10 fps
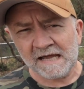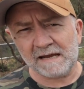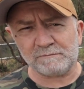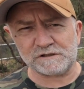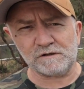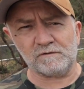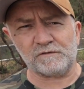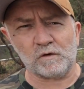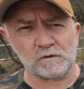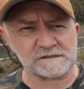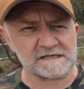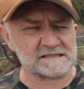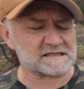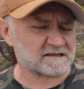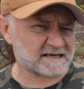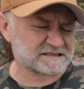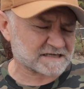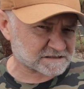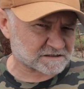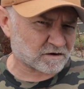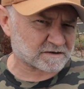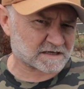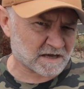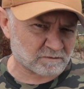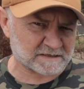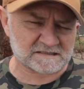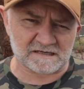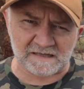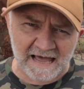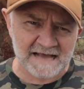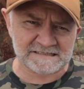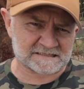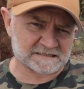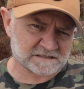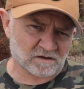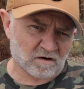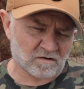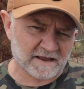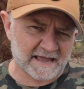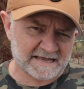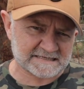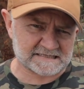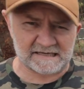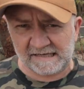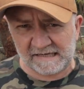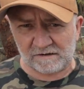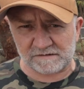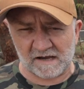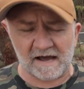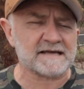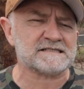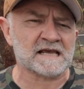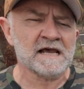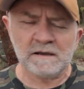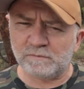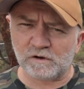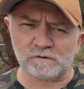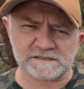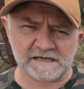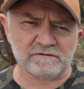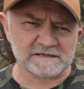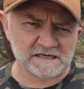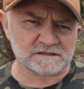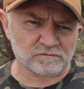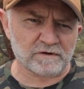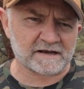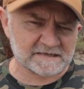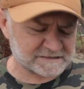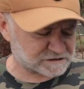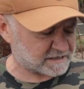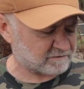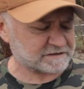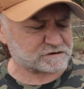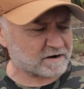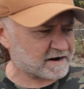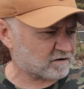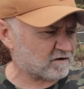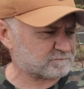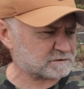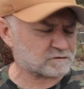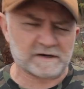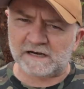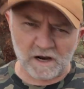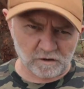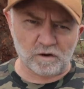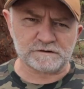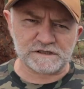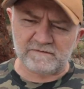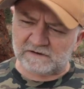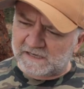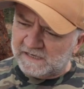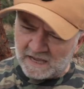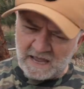Number 2, of course, is that they're just not going to last as long as the Eco tyres because there is a direct engineering trade-off between longevity